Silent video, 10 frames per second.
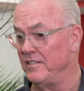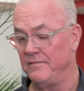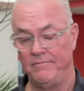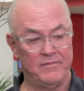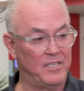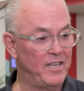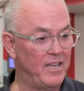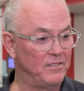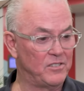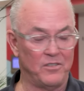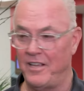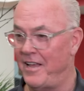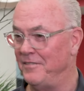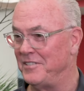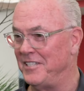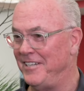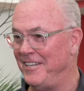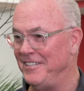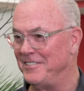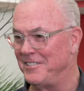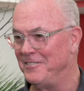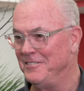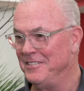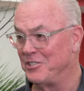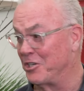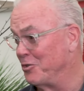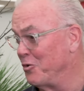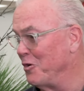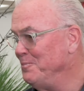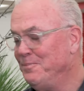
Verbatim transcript: And then you certainly had CeeDee, so it's a good group.